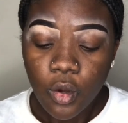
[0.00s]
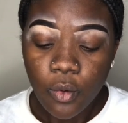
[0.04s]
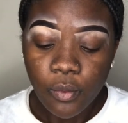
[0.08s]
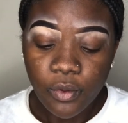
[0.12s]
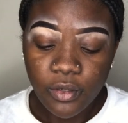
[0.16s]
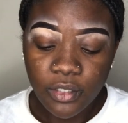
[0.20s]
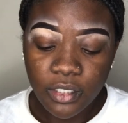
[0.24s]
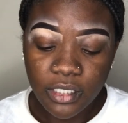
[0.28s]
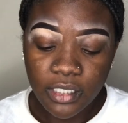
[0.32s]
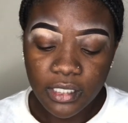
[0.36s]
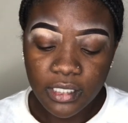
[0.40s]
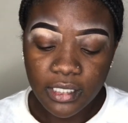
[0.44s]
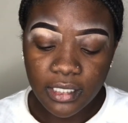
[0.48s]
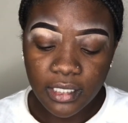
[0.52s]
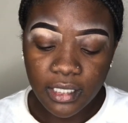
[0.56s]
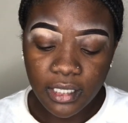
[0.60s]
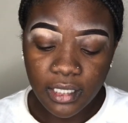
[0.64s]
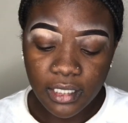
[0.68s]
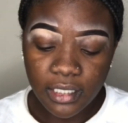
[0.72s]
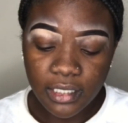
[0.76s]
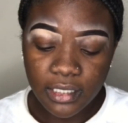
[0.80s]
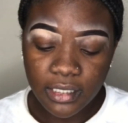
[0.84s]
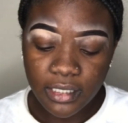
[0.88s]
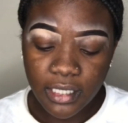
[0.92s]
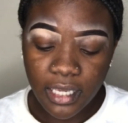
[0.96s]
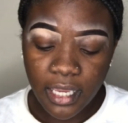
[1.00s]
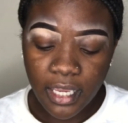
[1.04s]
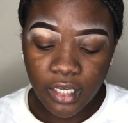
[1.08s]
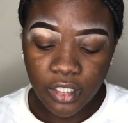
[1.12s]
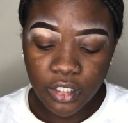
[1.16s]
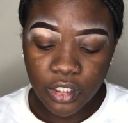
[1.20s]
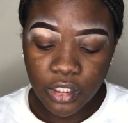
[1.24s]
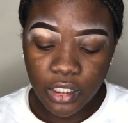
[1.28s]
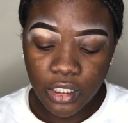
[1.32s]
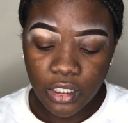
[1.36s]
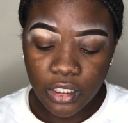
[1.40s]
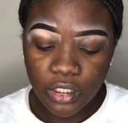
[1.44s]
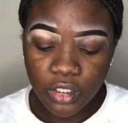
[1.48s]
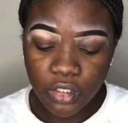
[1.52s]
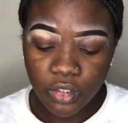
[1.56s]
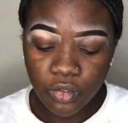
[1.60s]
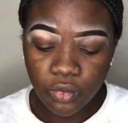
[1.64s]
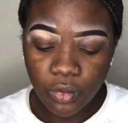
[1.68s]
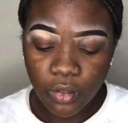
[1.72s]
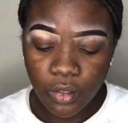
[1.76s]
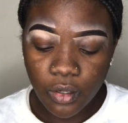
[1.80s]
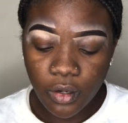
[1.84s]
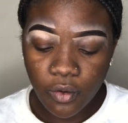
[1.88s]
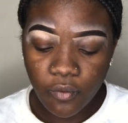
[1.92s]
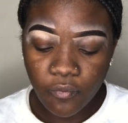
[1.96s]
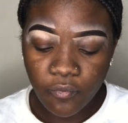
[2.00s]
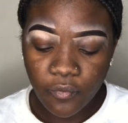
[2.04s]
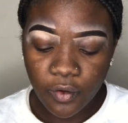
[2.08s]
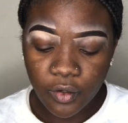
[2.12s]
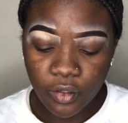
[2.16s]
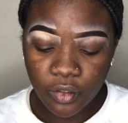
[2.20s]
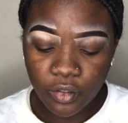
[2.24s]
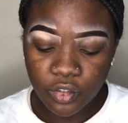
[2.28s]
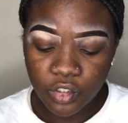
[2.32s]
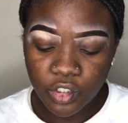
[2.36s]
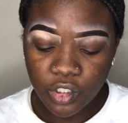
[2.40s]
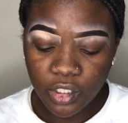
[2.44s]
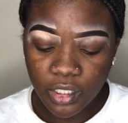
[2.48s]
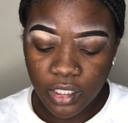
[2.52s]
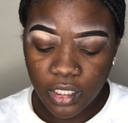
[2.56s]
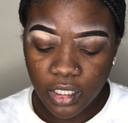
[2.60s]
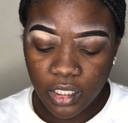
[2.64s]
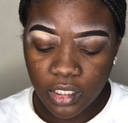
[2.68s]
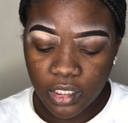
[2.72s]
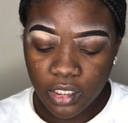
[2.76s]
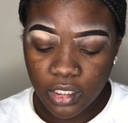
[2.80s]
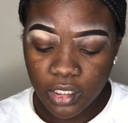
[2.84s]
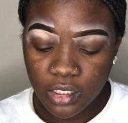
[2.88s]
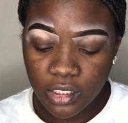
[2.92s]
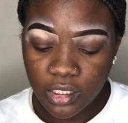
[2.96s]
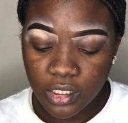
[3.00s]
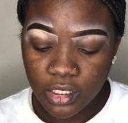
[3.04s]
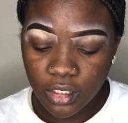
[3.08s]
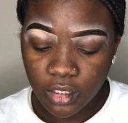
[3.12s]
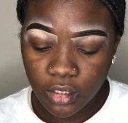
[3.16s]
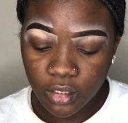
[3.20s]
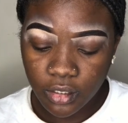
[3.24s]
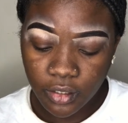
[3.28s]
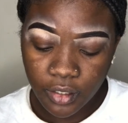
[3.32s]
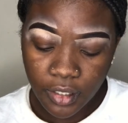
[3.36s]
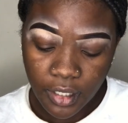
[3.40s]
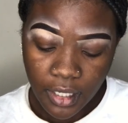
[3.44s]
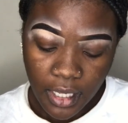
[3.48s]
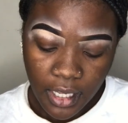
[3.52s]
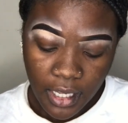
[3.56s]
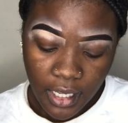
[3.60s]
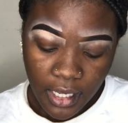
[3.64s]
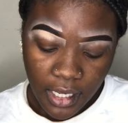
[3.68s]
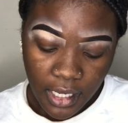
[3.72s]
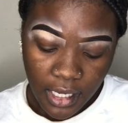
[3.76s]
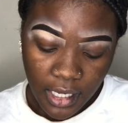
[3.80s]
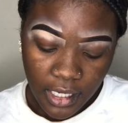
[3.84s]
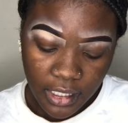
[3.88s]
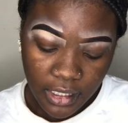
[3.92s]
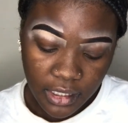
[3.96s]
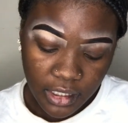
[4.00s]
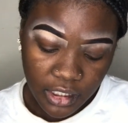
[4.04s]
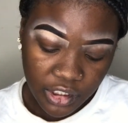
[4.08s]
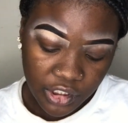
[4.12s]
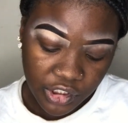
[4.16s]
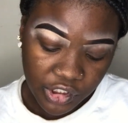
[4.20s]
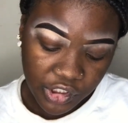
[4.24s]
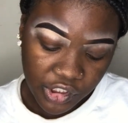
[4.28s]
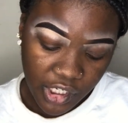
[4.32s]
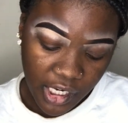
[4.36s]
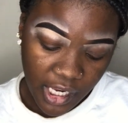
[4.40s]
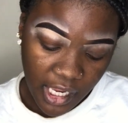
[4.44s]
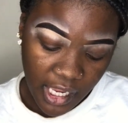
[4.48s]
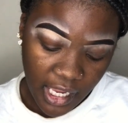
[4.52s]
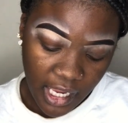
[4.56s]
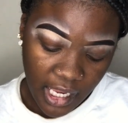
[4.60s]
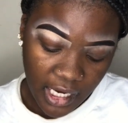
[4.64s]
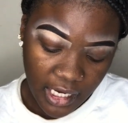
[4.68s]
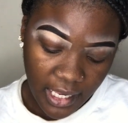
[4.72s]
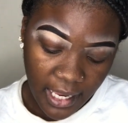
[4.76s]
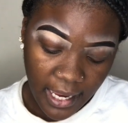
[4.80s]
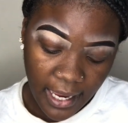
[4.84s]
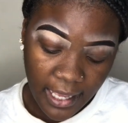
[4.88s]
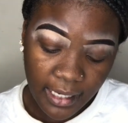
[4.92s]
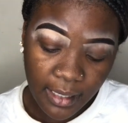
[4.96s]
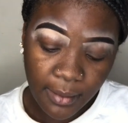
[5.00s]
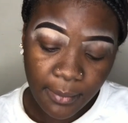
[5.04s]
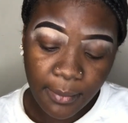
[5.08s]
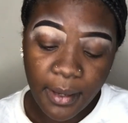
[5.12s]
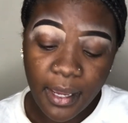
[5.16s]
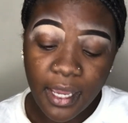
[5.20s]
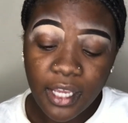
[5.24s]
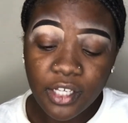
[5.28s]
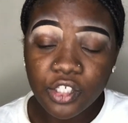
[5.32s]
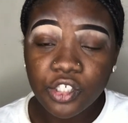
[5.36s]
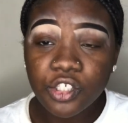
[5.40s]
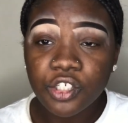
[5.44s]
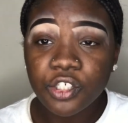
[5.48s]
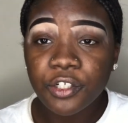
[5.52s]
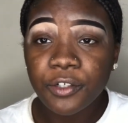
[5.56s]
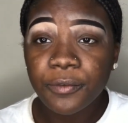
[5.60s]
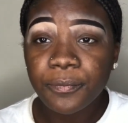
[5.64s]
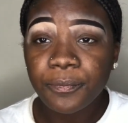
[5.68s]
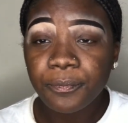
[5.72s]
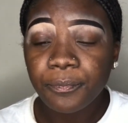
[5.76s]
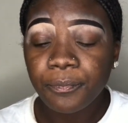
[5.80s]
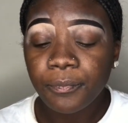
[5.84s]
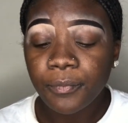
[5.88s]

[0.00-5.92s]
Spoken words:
which is NYX HD Studio Photogenic Concealer in the shade Alabaster.